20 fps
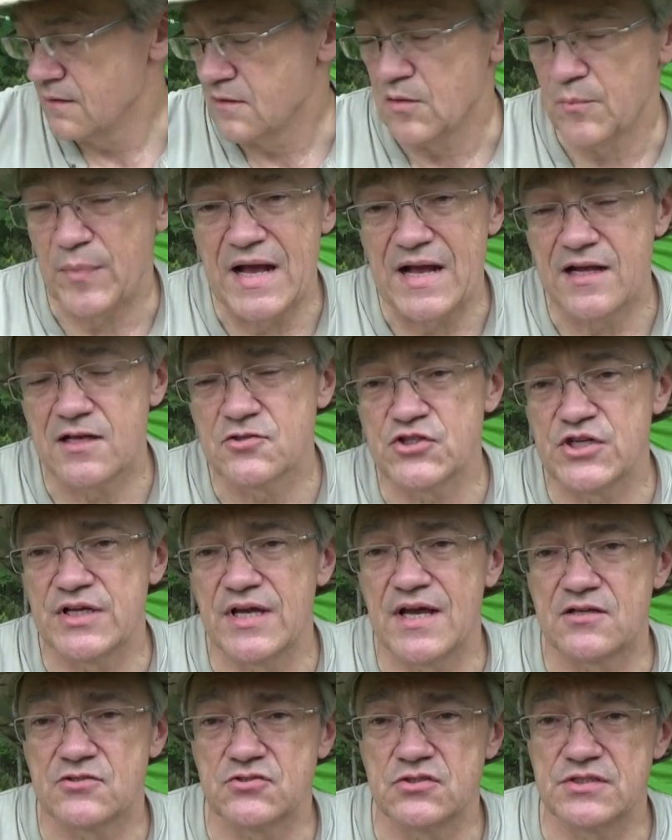The
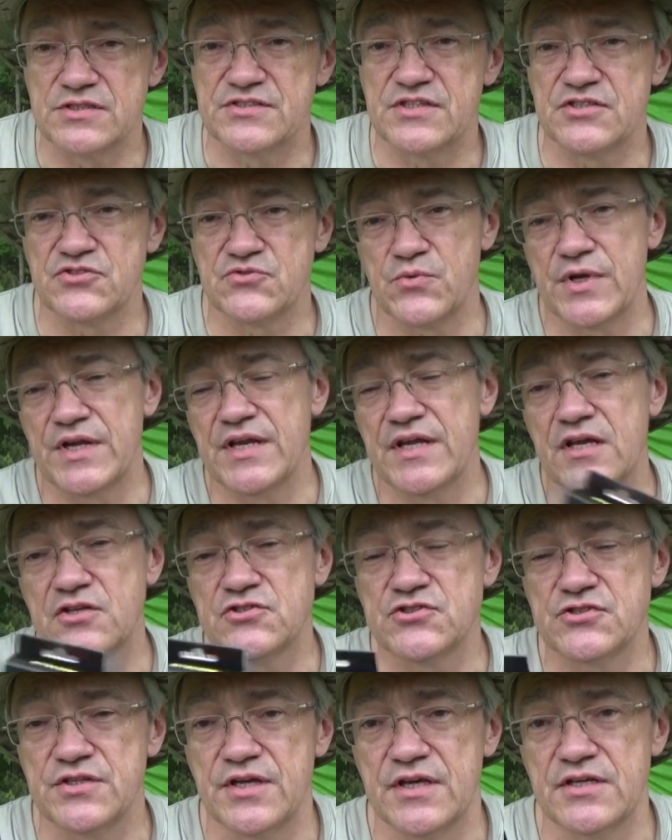packaging actually says
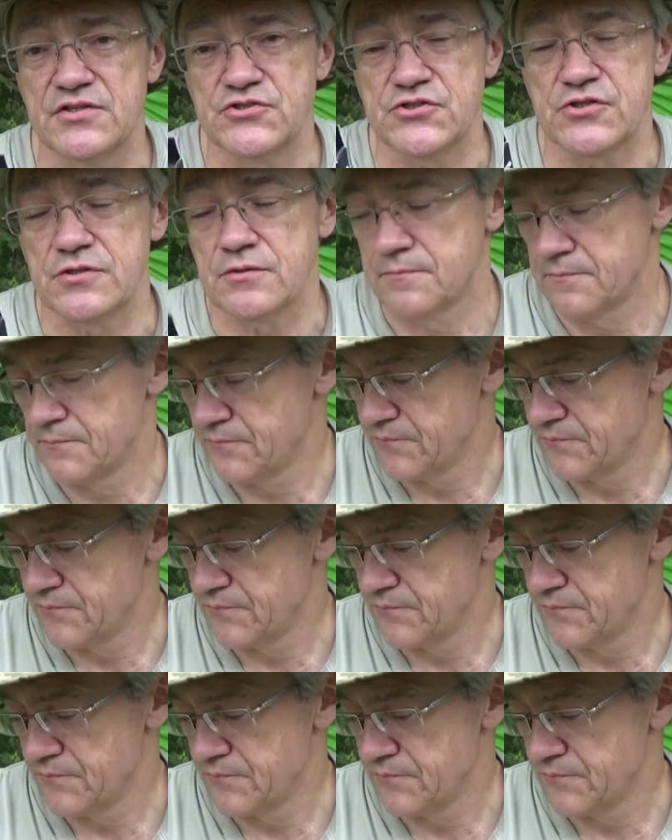radiation danger.